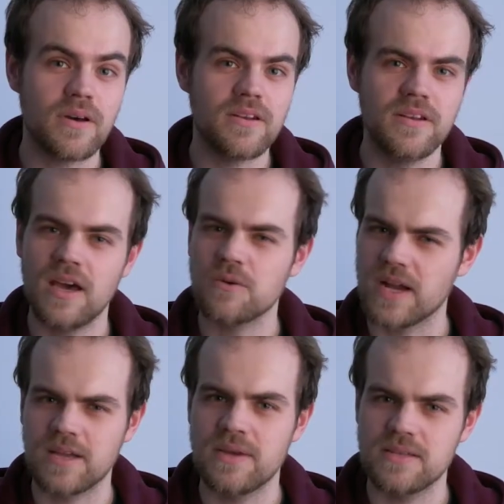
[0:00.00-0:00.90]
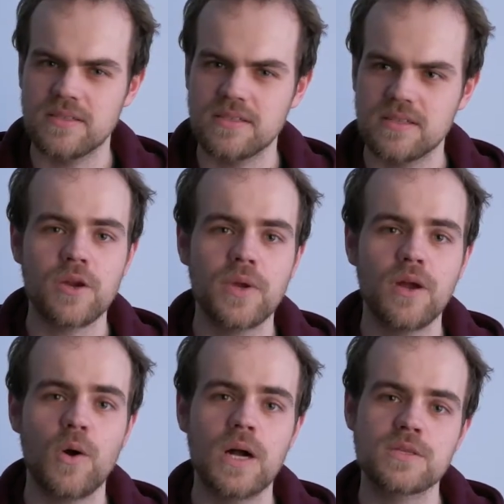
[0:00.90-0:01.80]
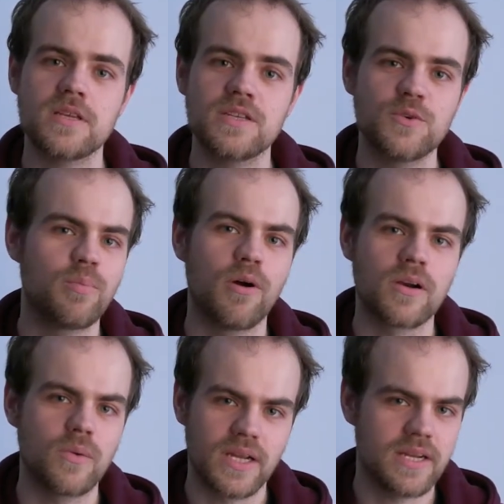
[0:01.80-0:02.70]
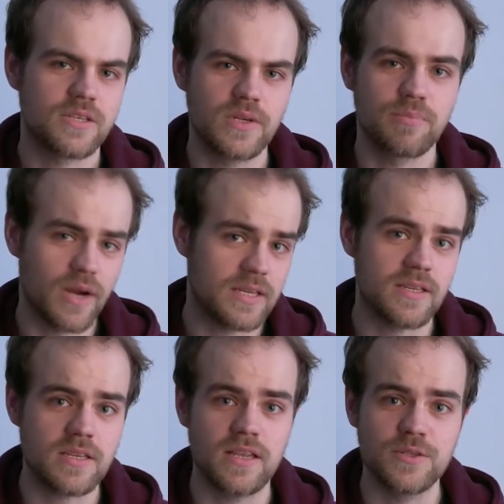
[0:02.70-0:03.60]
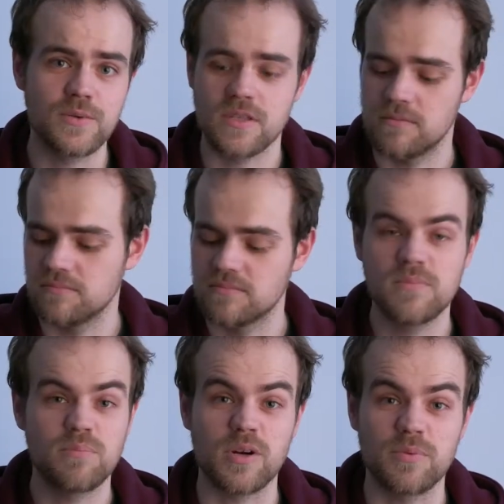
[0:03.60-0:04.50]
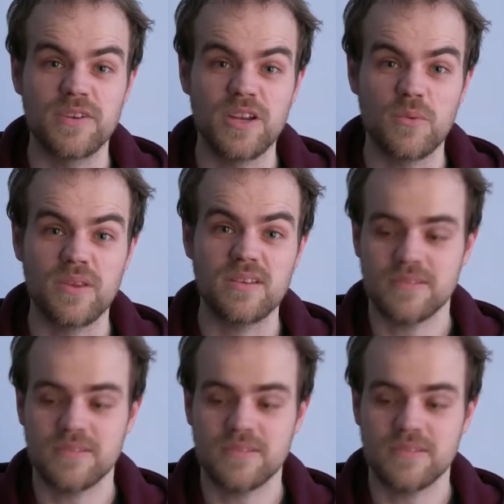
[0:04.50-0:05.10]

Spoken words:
but not recommended. Why don't we go outside to a park where I can actually practice and do some proper video with